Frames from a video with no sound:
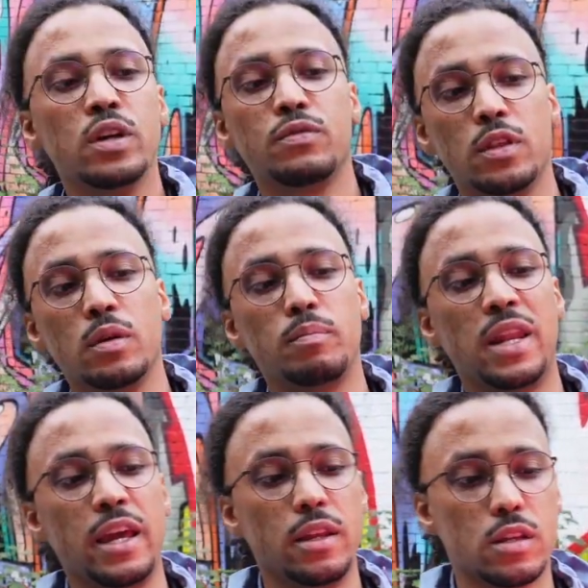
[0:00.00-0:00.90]
If the
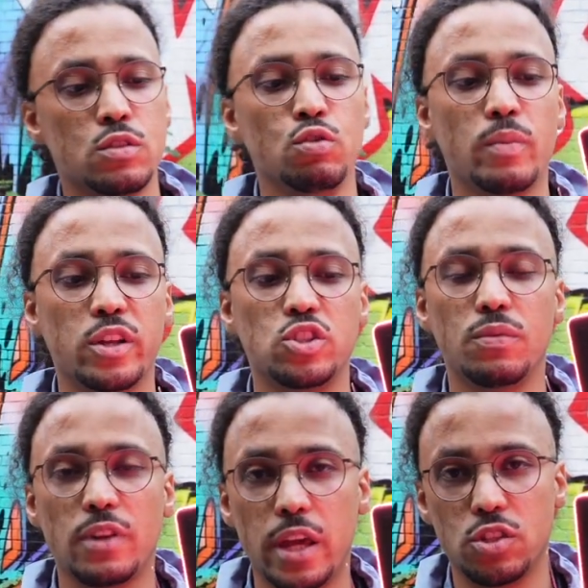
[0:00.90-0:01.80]
plane has too much
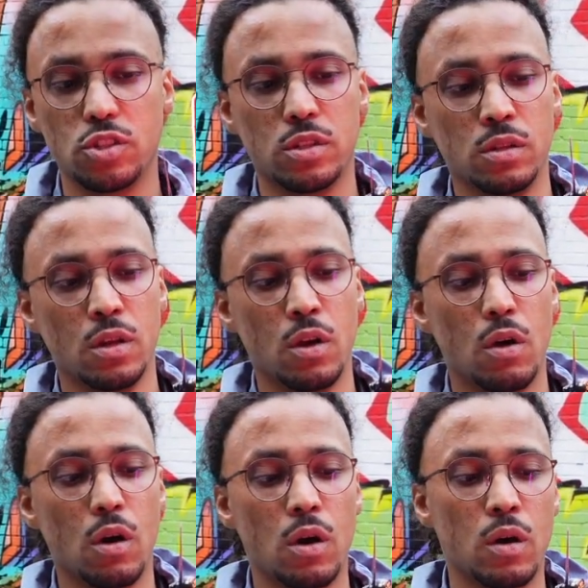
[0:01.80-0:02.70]
deflection
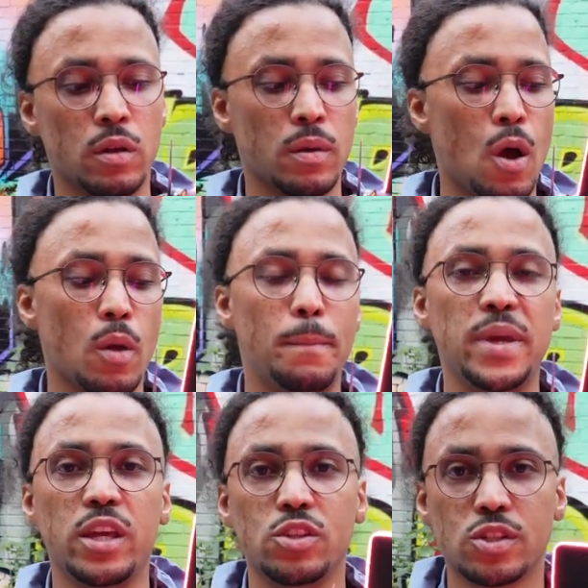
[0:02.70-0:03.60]
on, on
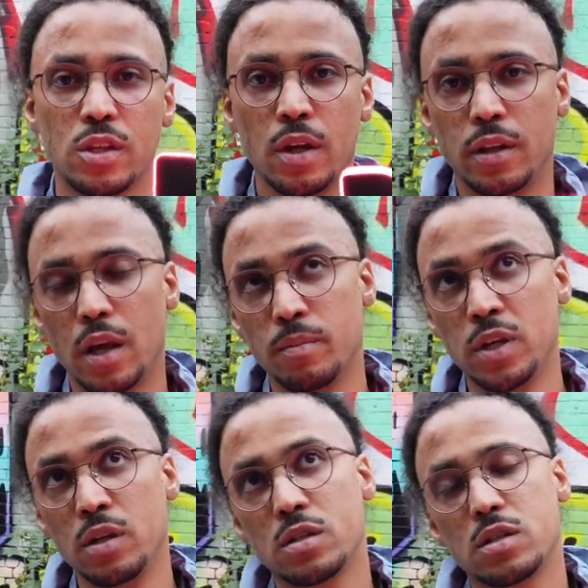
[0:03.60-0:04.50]
pitch, that
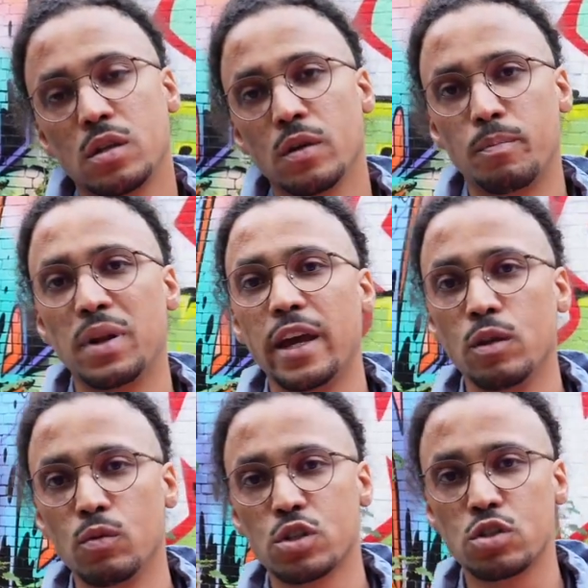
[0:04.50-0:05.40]
means the
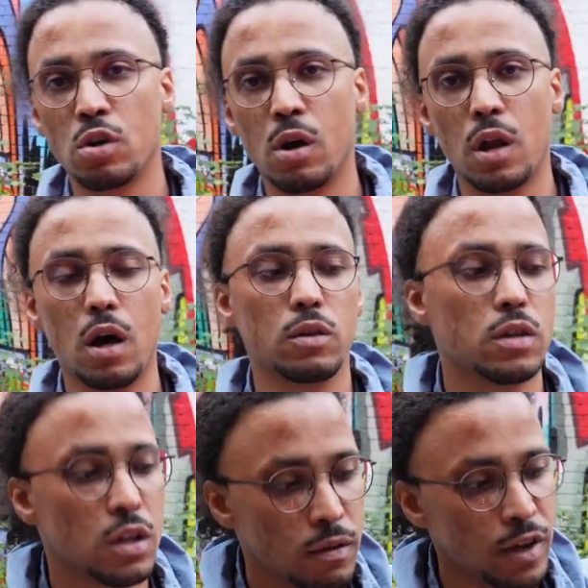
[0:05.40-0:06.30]
plane will stall
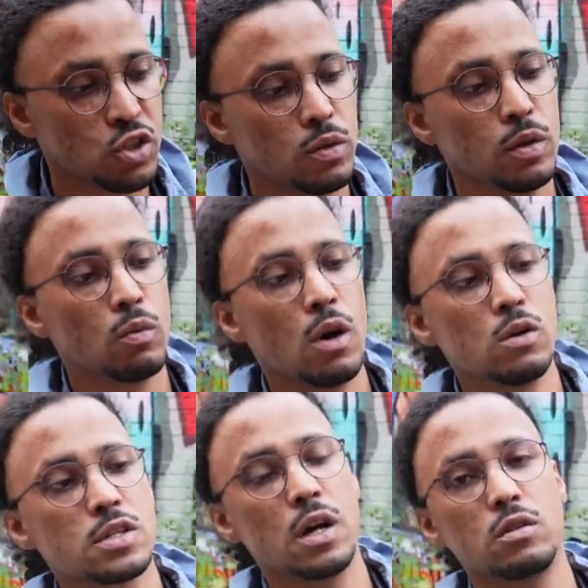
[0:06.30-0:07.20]
out. It eventually
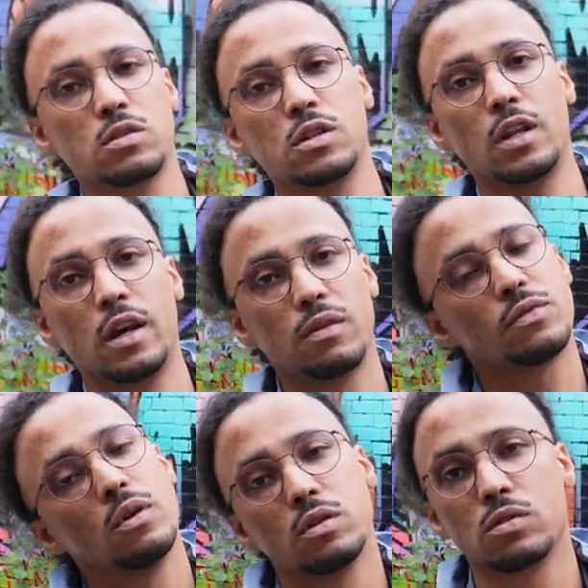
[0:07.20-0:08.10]
rolls out to the
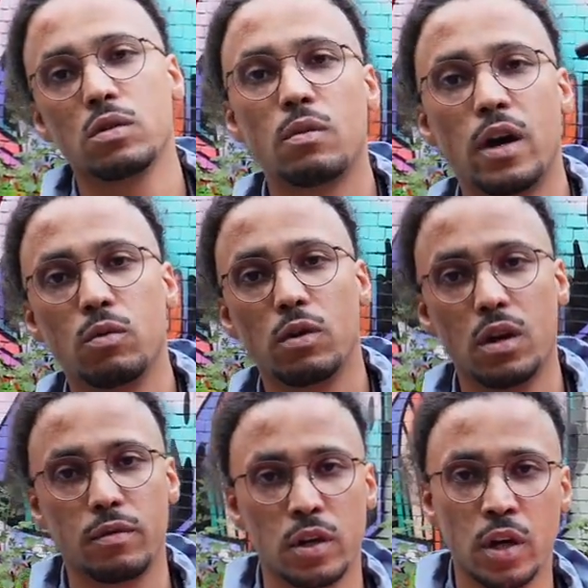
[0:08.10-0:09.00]
left or to the right,
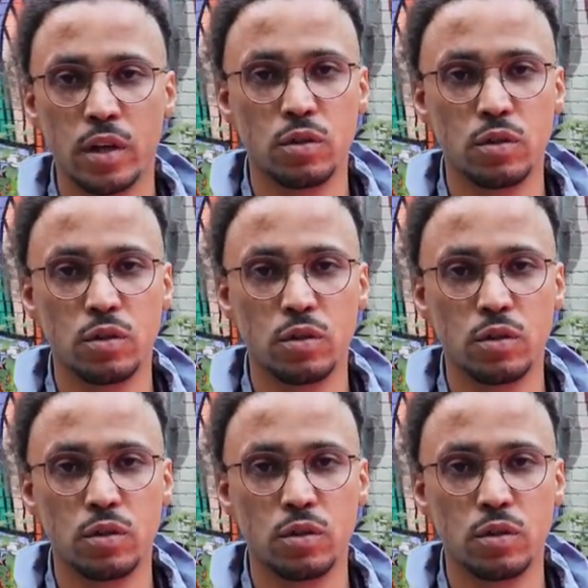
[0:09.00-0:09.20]
whatever.